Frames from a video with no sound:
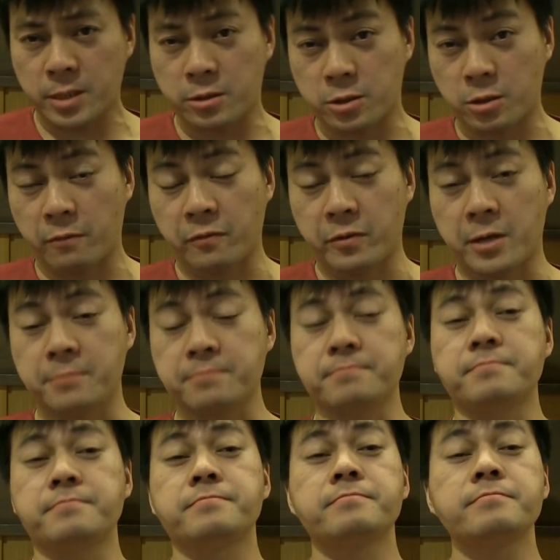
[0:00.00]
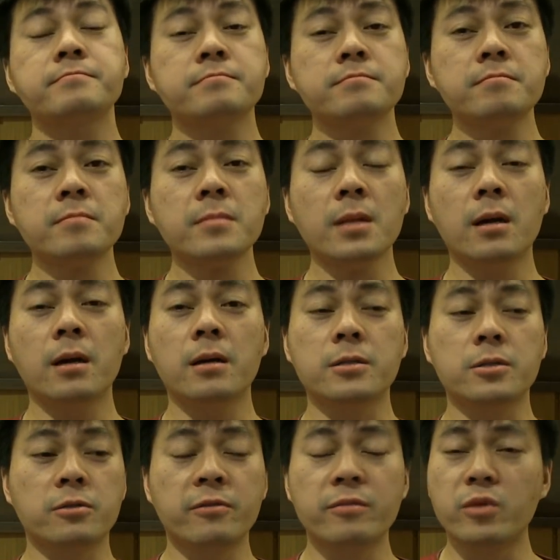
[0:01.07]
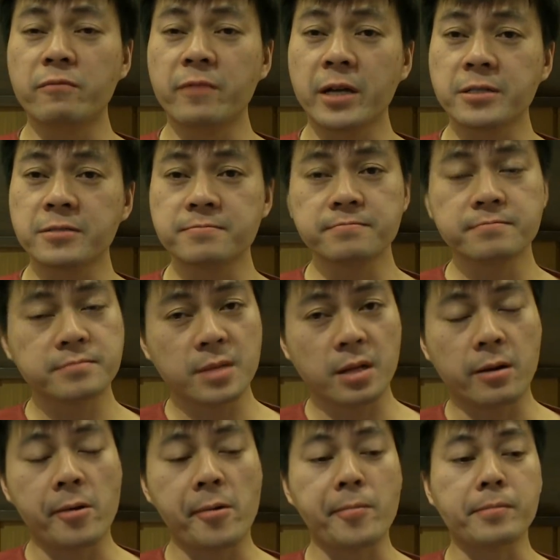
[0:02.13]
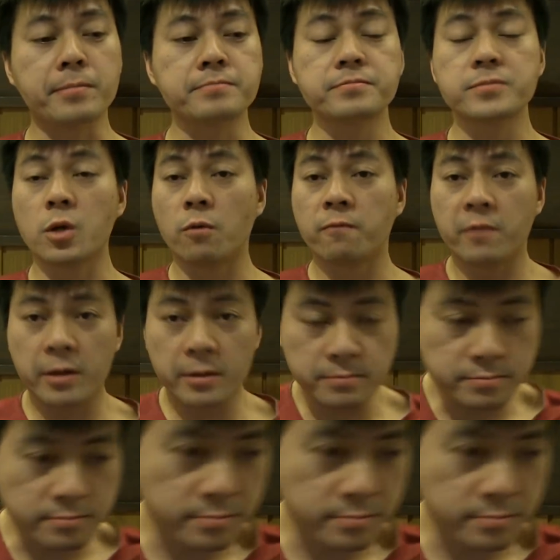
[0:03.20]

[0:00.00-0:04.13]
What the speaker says: Sorry for that. So 3 more weeks. Hopefully,